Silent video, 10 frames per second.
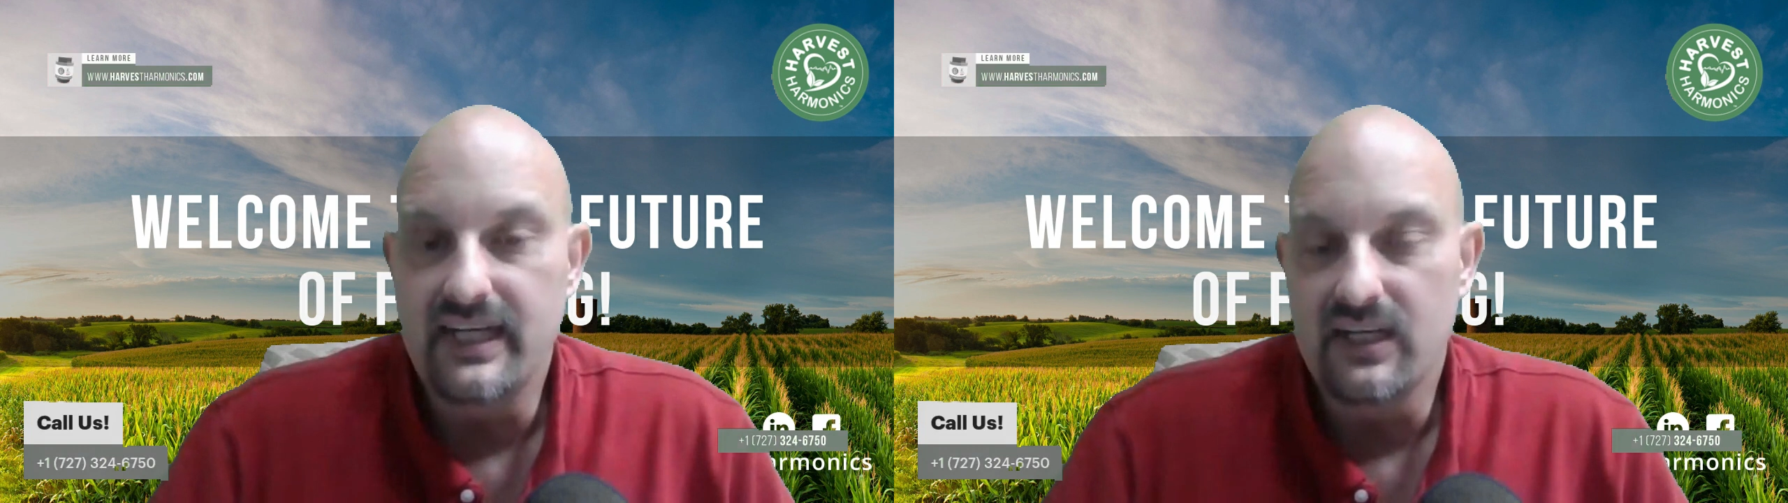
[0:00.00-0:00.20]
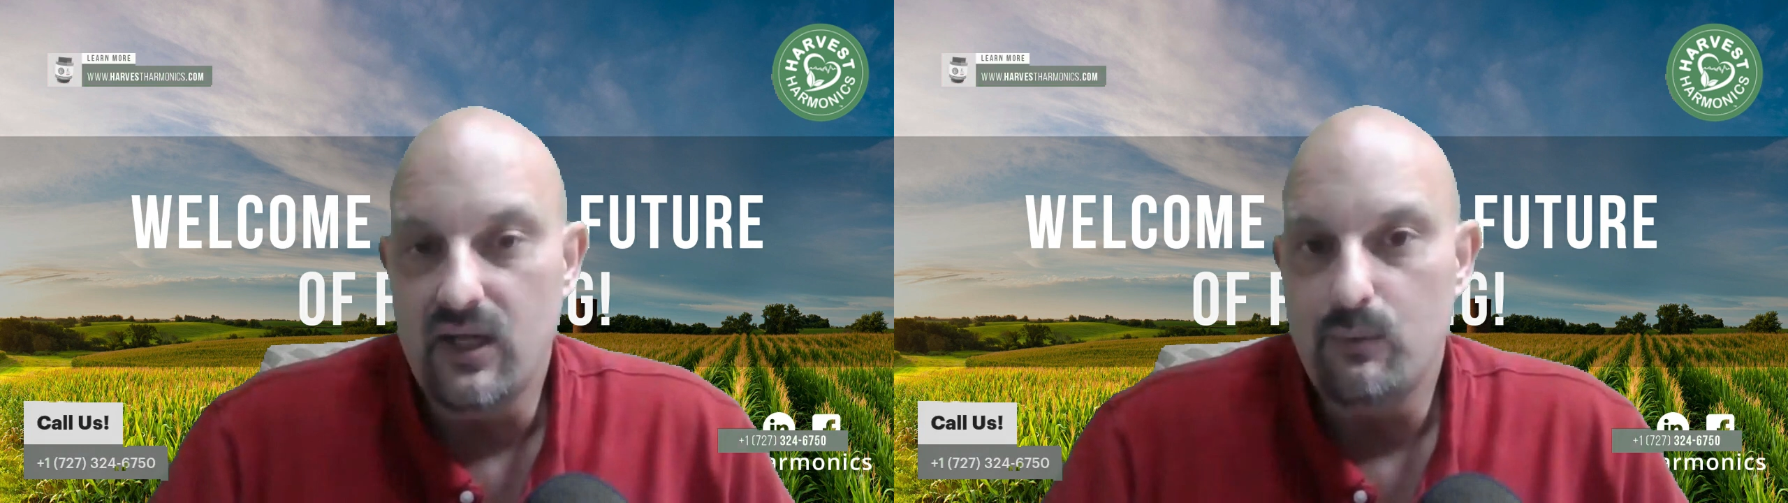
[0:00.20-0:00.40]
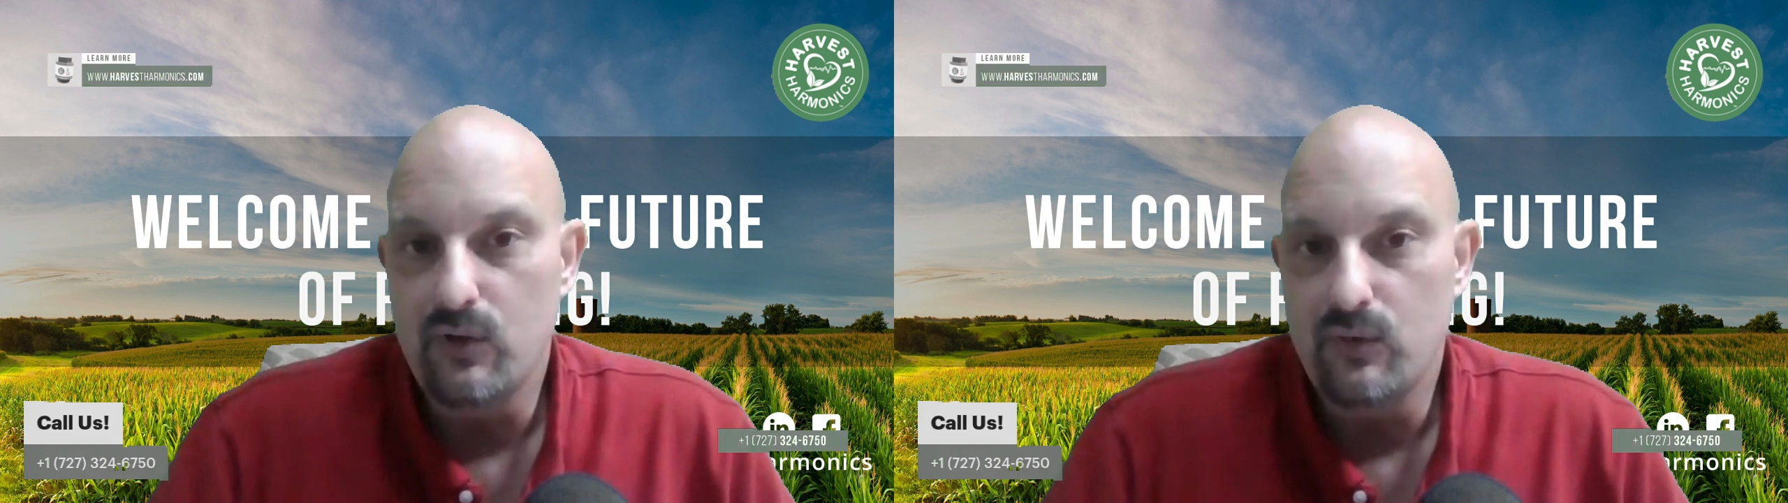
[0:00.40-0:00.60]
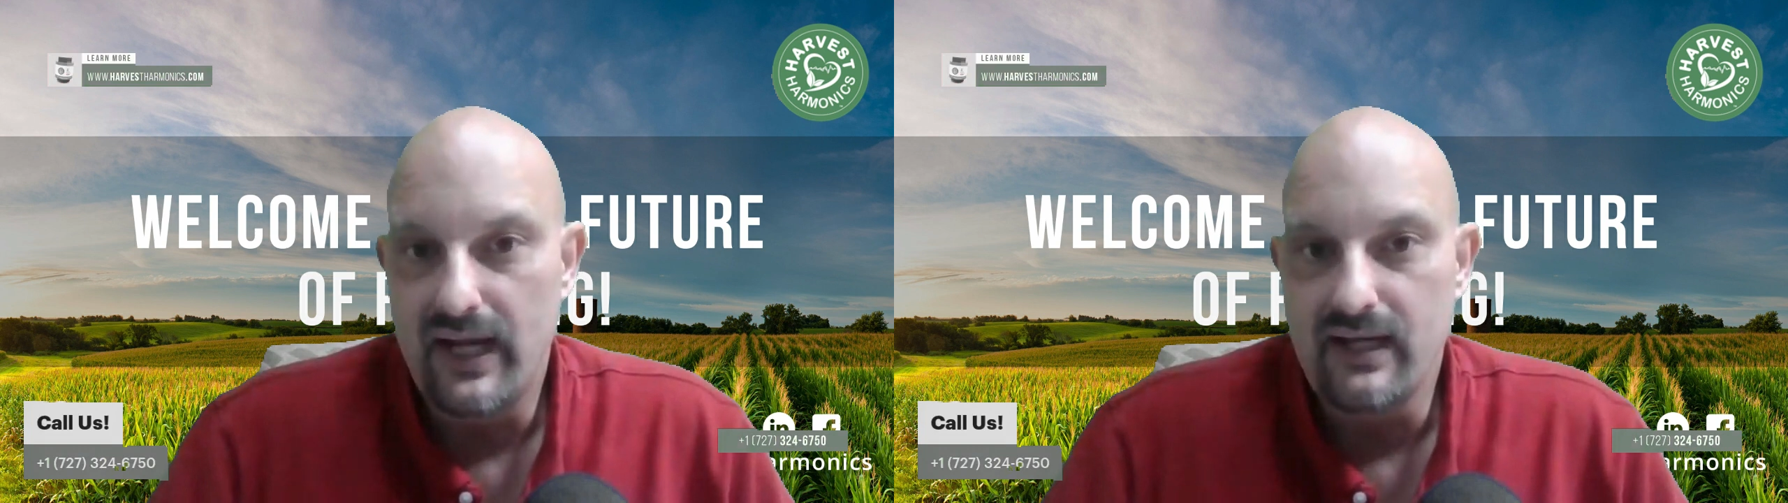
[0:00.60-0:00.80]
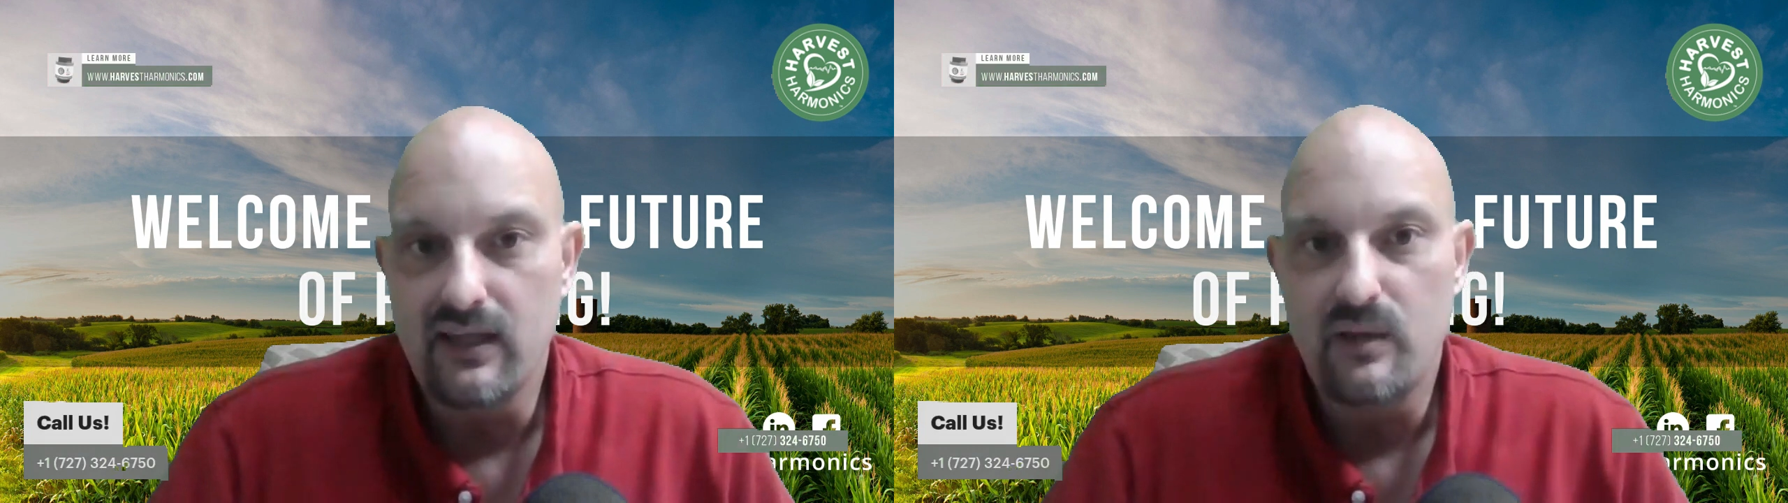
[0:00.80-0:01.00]
You get a lot more
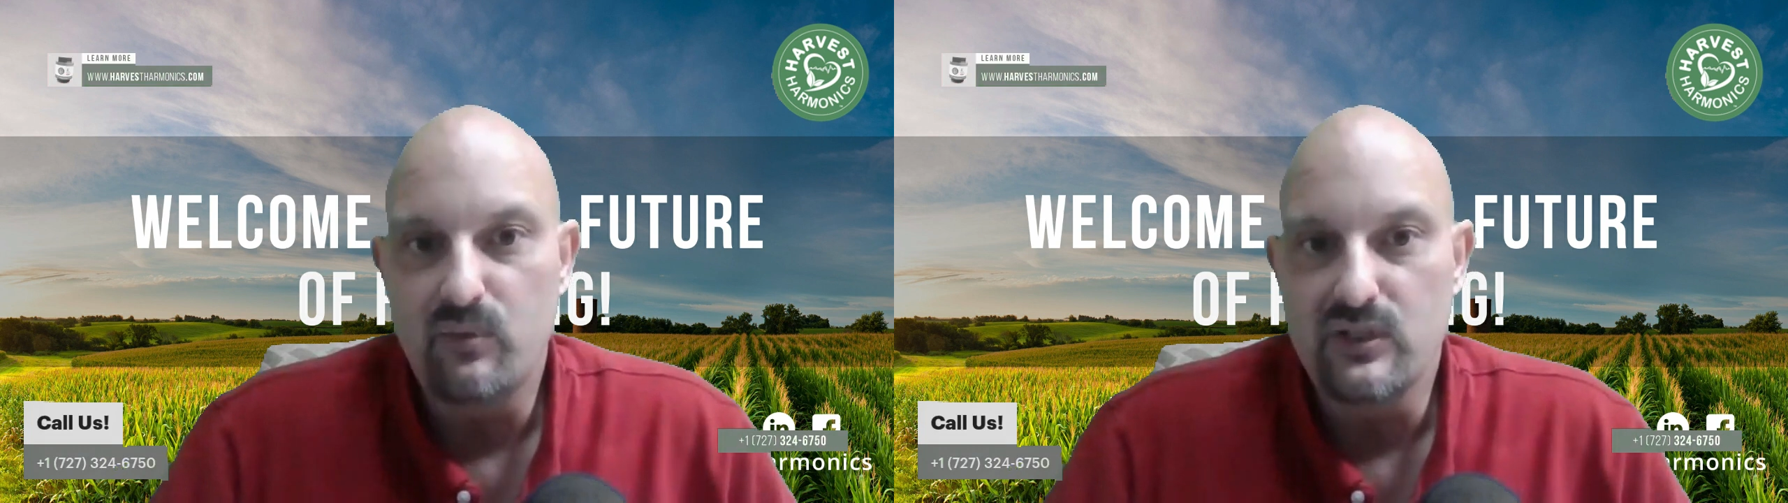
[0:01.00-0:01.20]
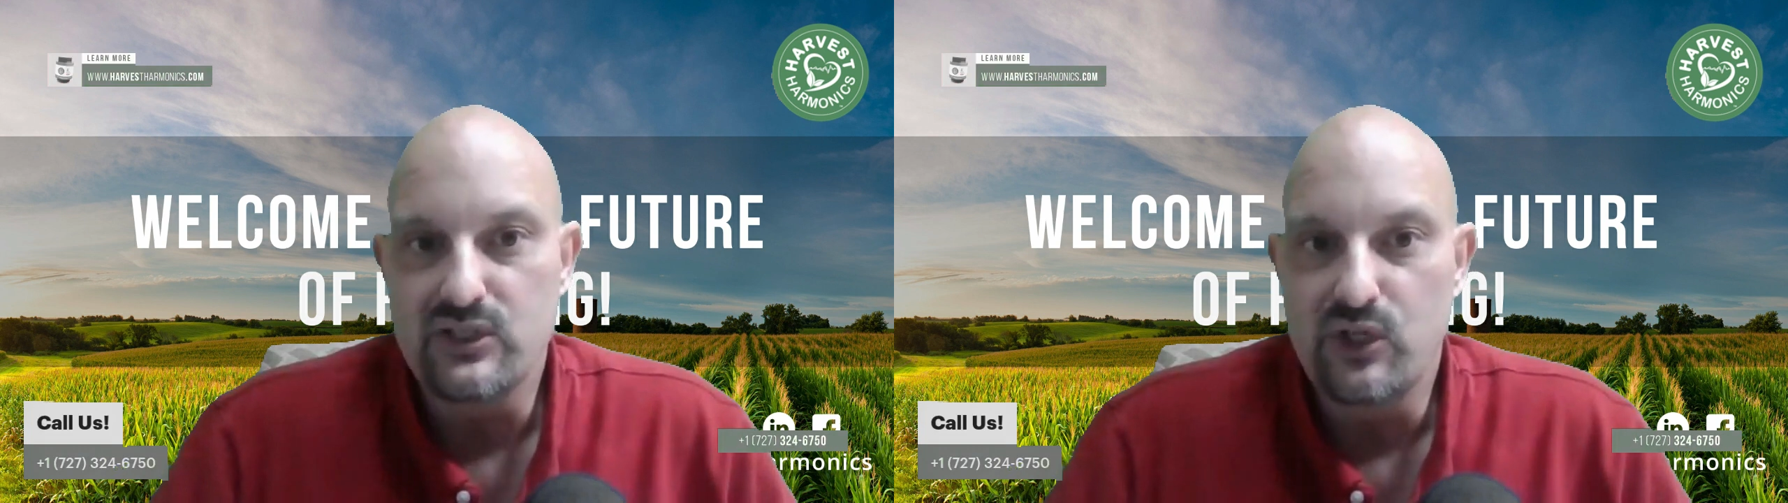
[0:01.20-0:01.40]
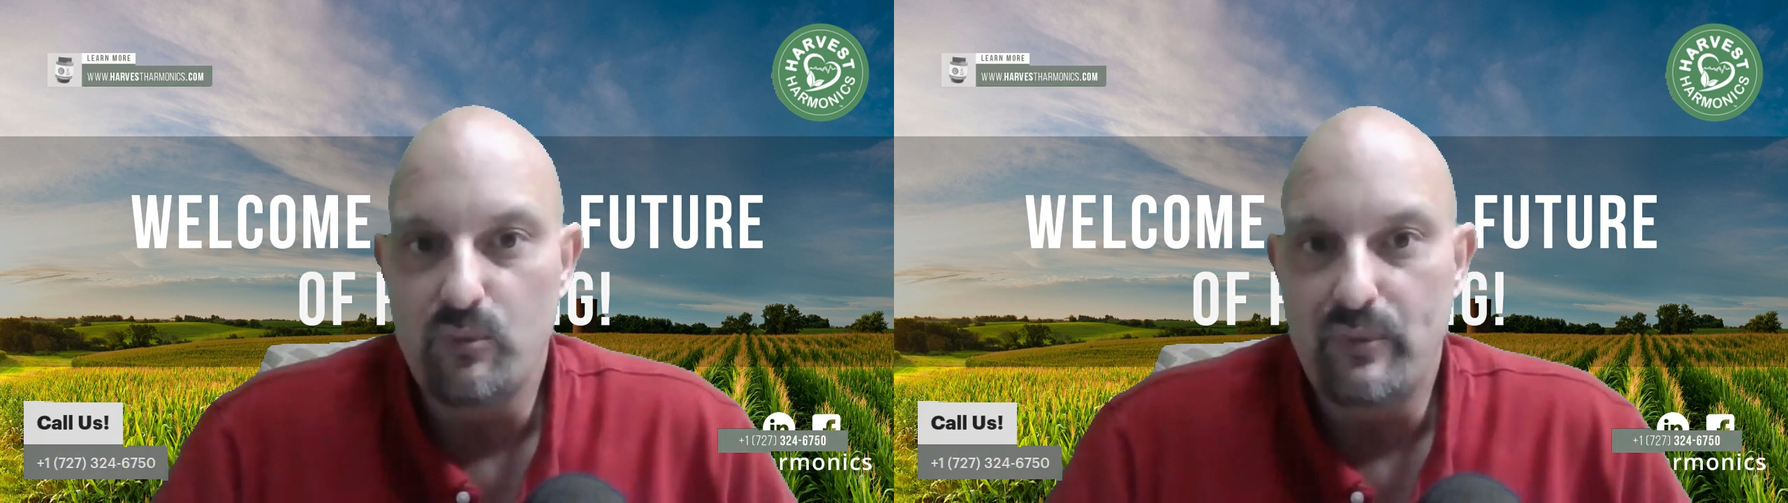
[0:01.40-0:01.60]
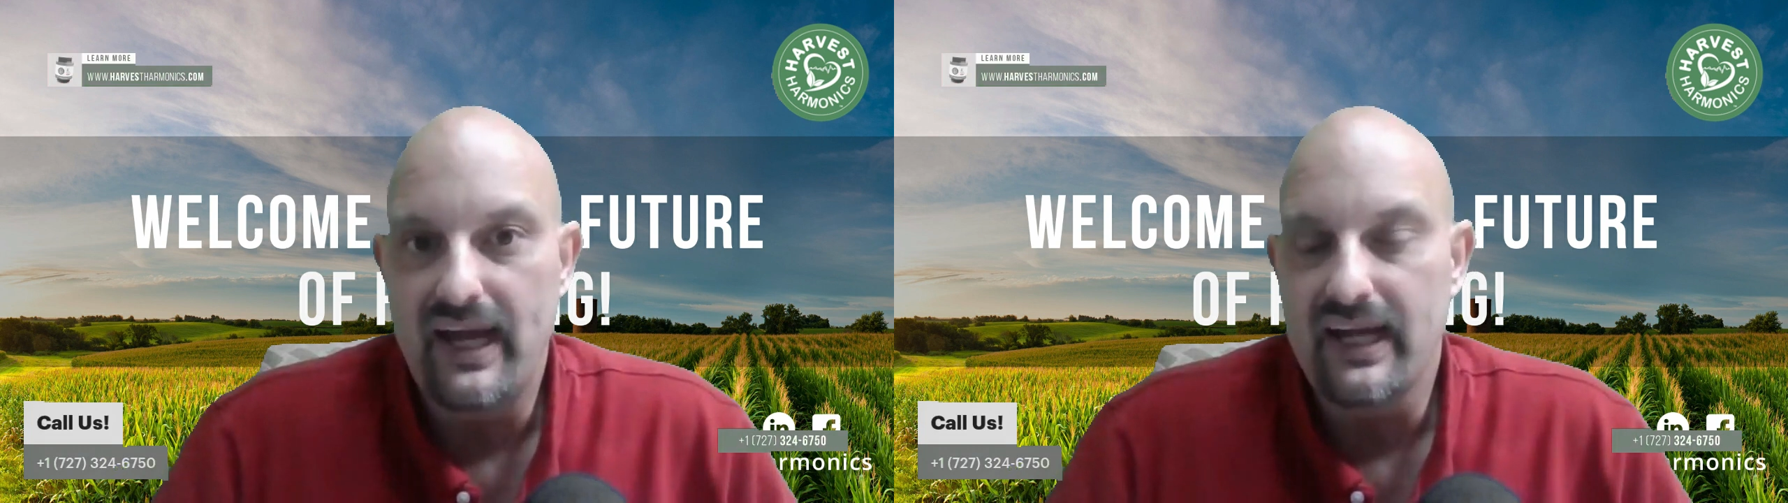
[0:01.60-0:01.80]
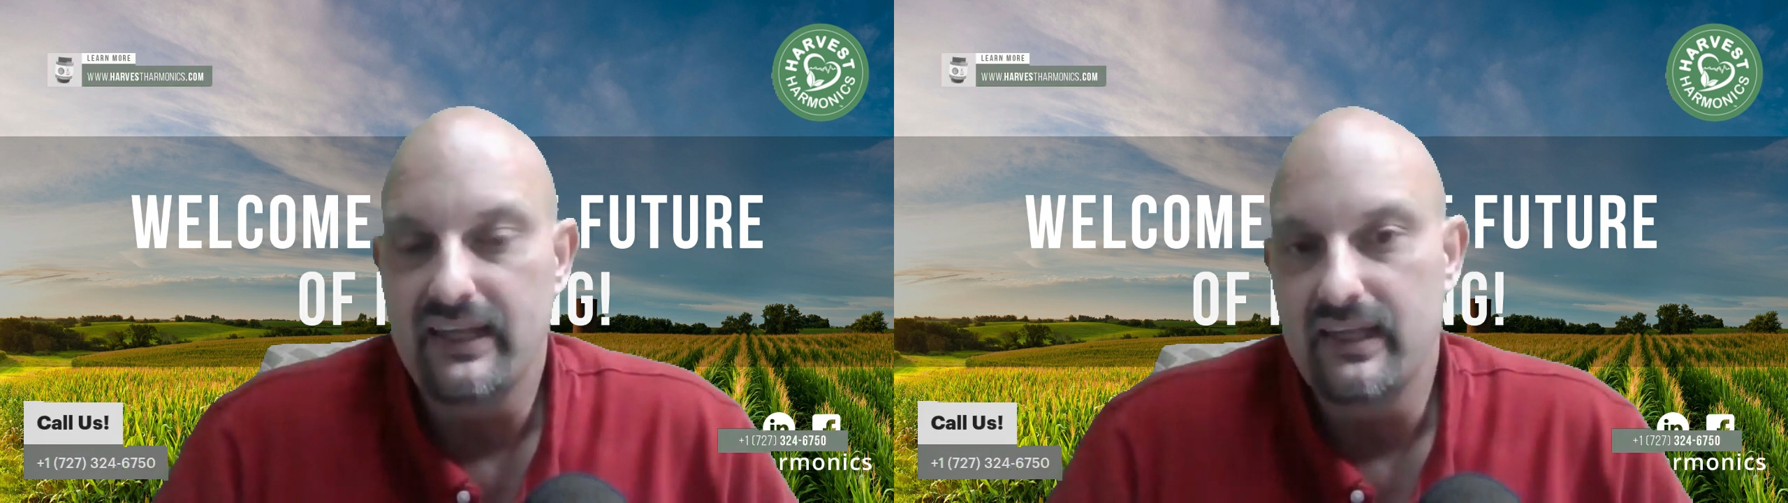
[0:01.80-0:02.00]
rain, a lot more snowpack,